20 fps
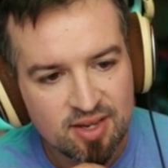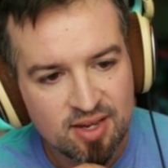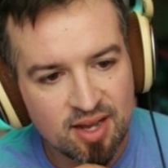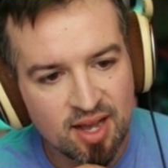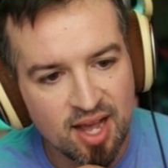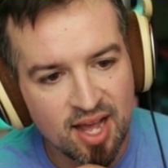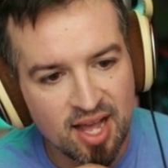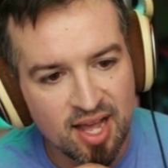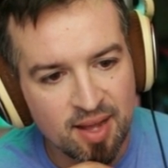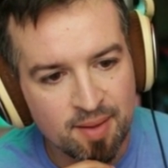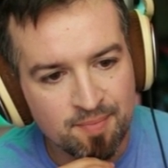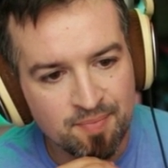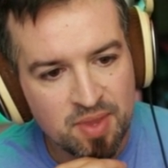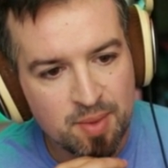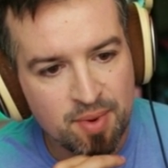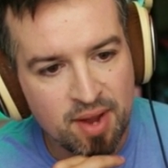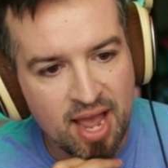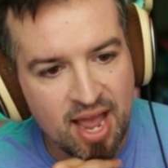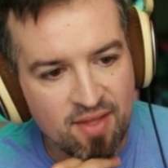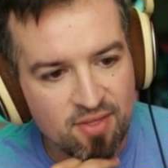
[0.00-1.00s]
Um,
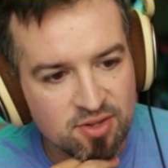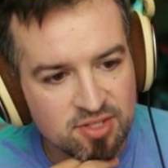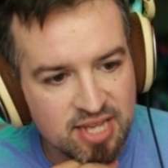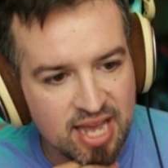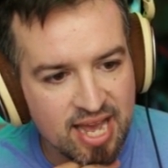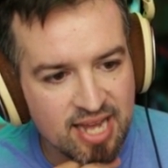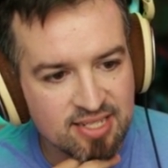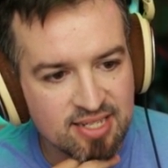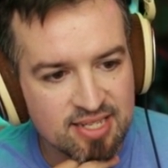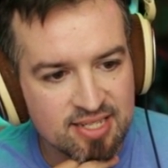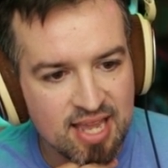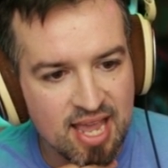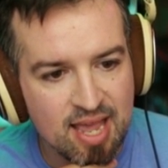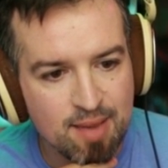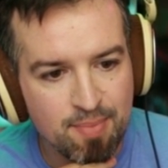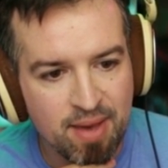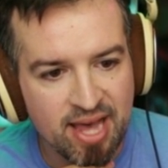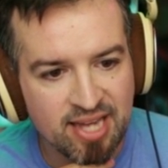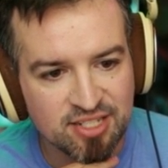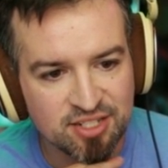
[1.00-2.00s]
they probably add those ads as
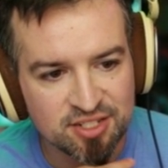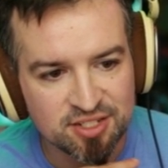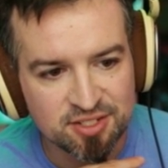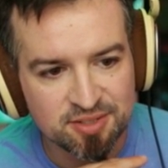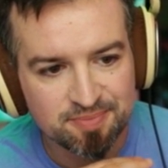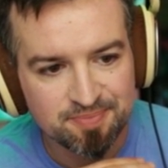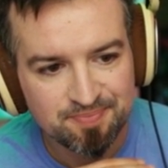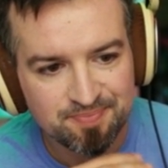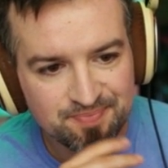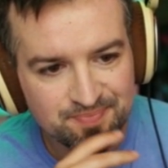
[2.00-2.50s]
game patches.